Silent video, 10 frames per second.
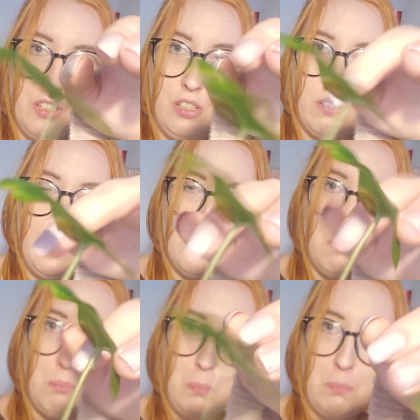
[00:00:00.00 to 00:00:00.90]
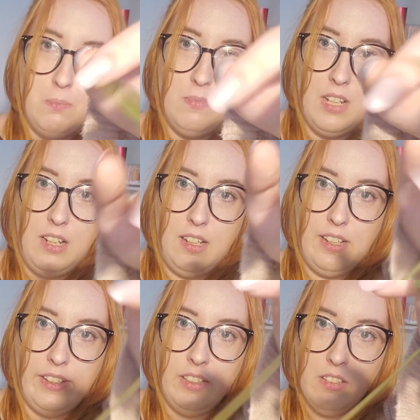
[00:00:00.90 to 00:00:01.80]
Syngonium
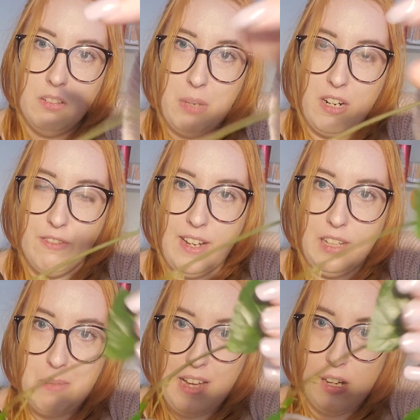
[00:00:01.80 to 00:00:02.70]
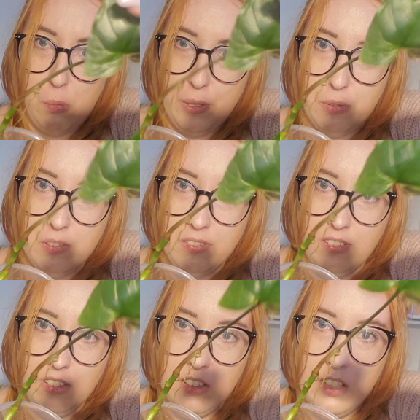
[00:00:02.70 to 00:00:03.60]
Podophyllum albo.
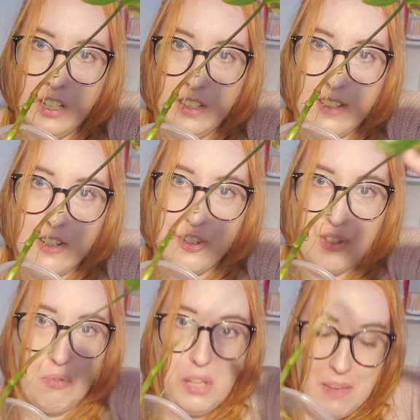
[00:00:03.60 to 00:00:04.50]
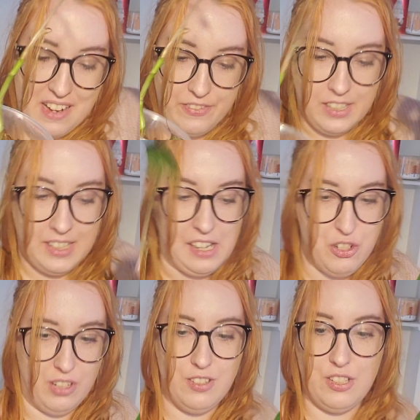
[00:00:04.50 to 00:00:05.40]
It's just really bad
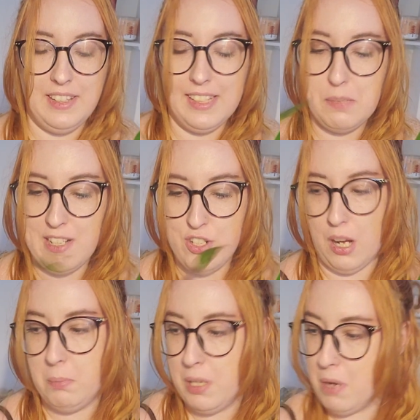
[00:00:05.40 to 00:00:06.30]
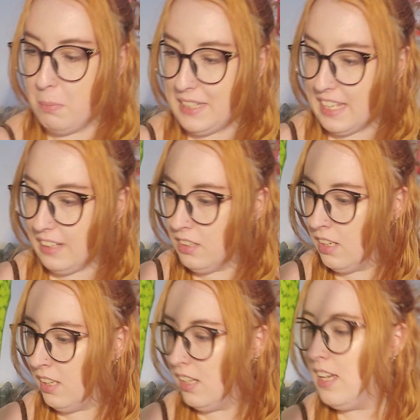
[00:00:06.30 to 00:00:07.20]
variegation, so I think I might chop him up again
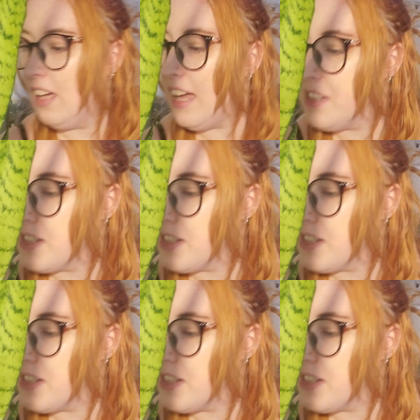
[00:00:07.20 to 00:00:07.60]
and